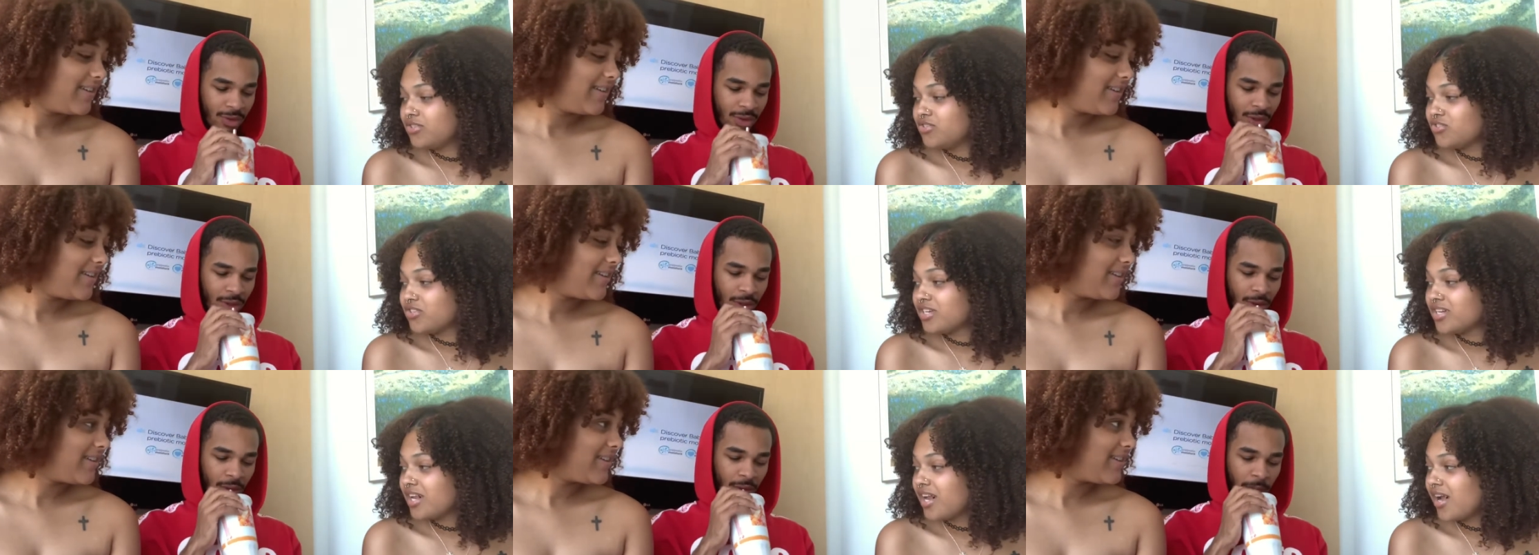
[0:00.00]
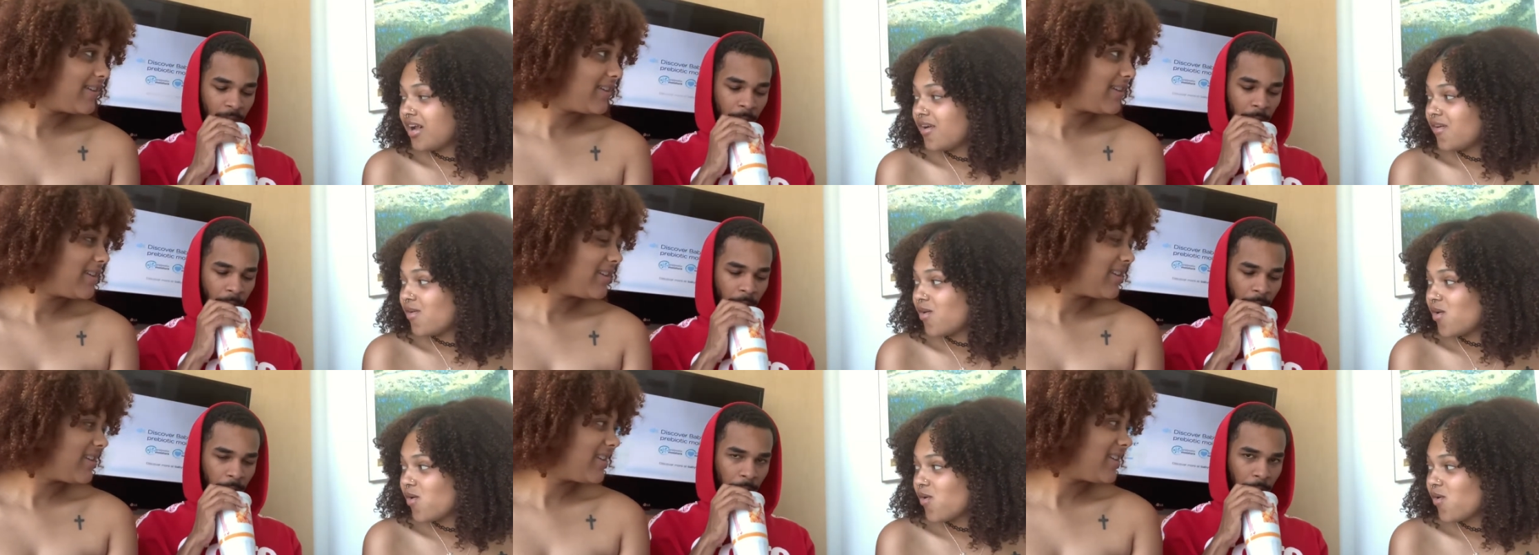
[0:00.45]
Speaker 1: gonna drink that?
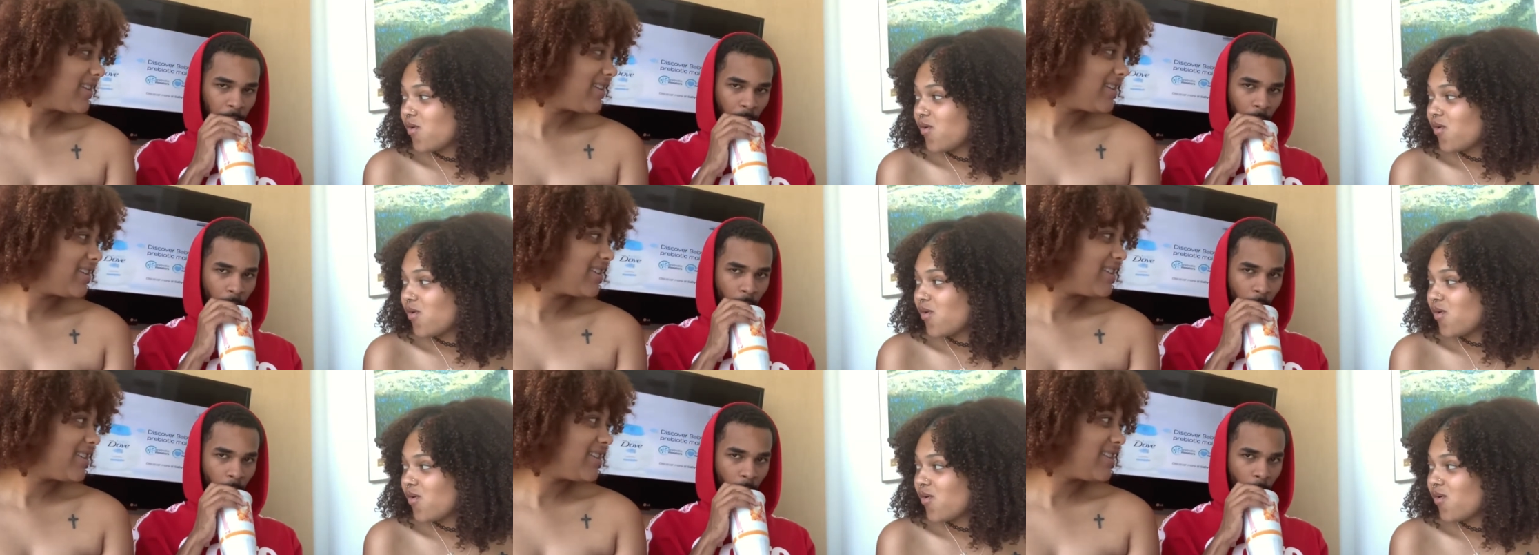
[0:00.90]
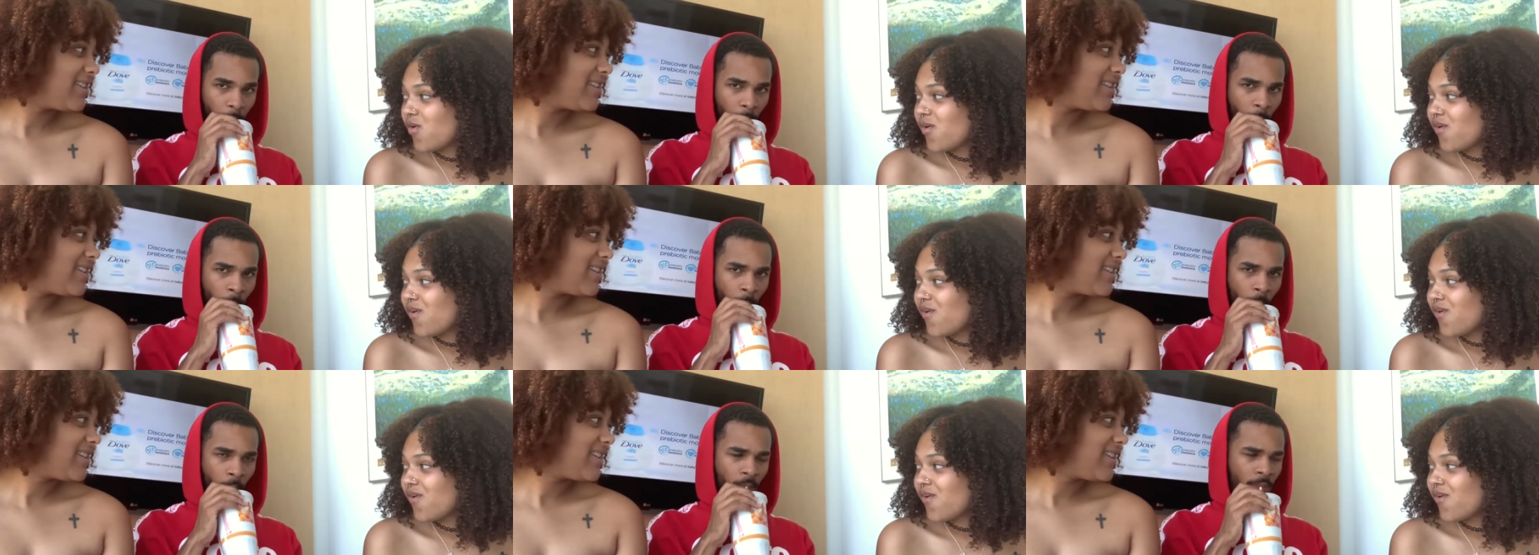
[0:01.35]
Hmm?
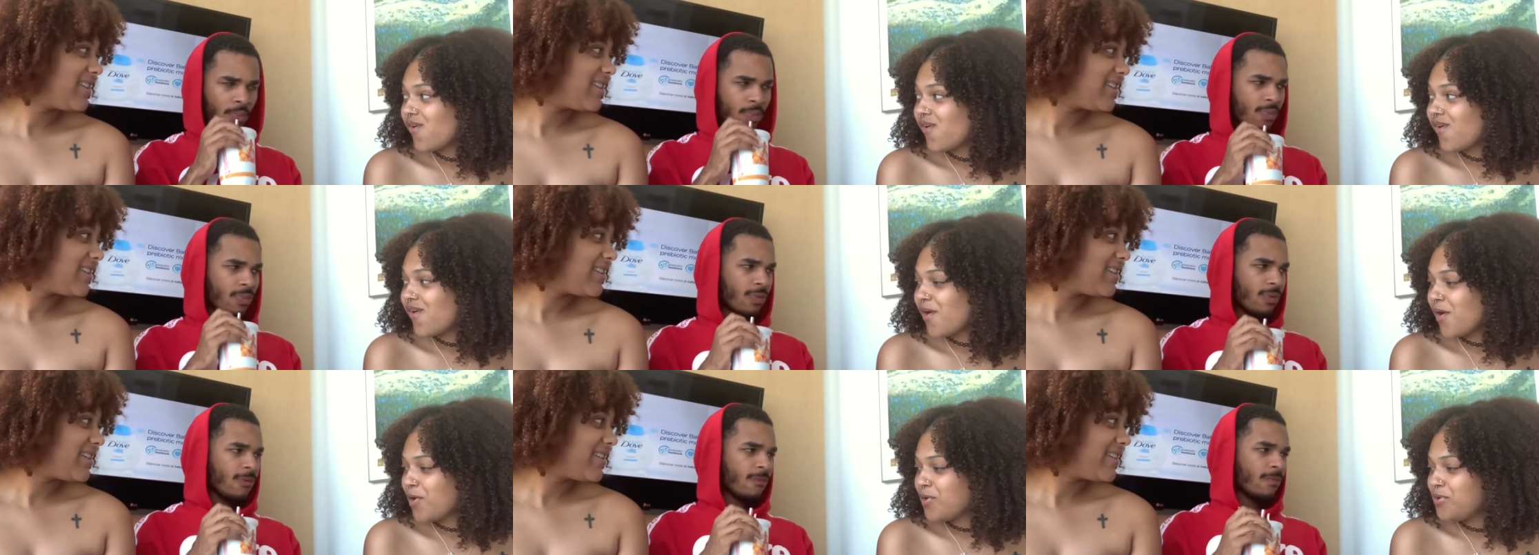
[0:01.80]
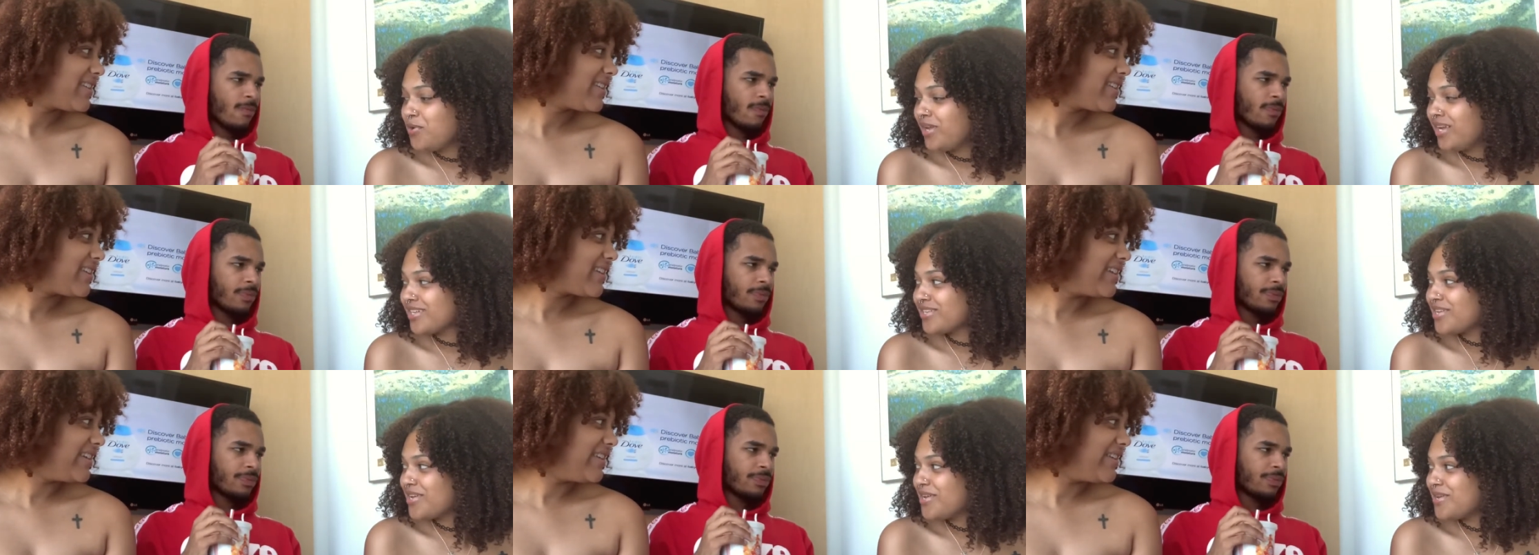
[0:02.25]
You
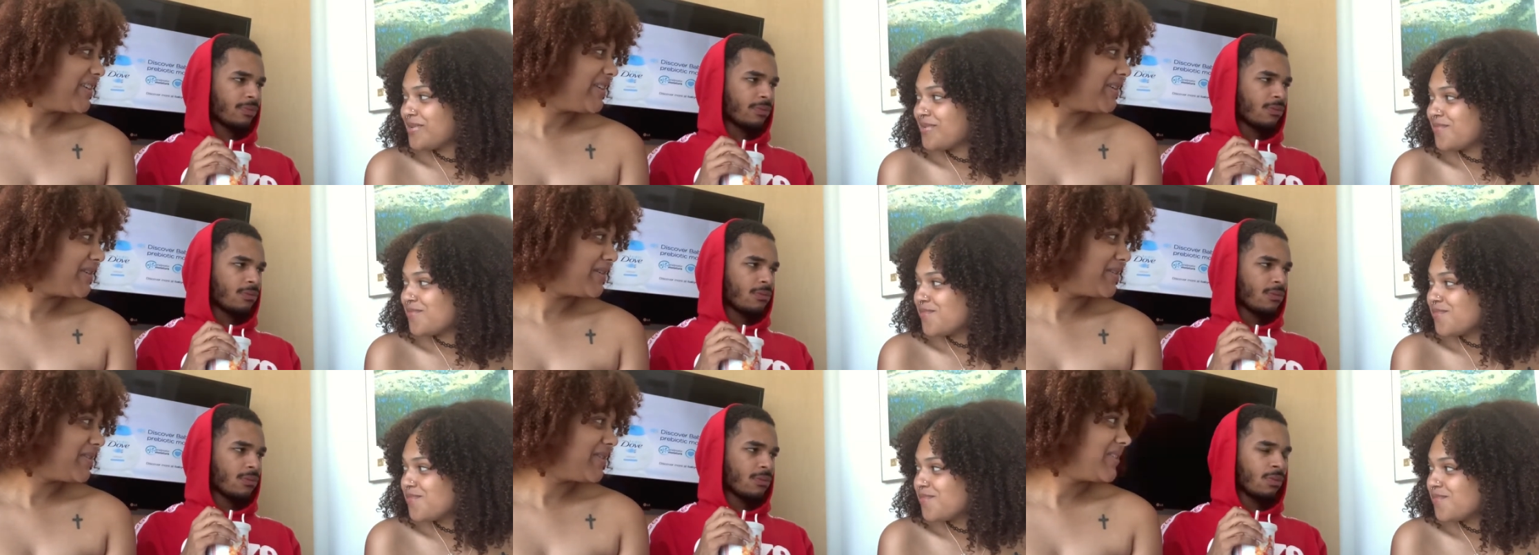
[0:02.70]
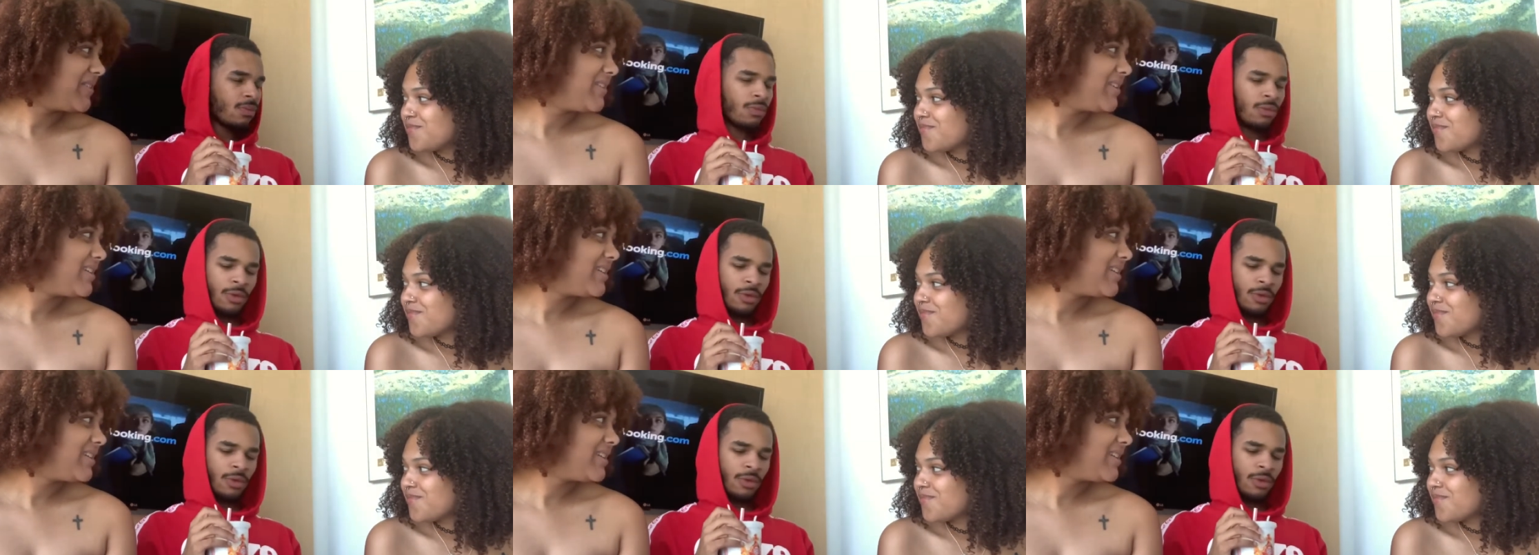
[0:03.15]
like that? Ew.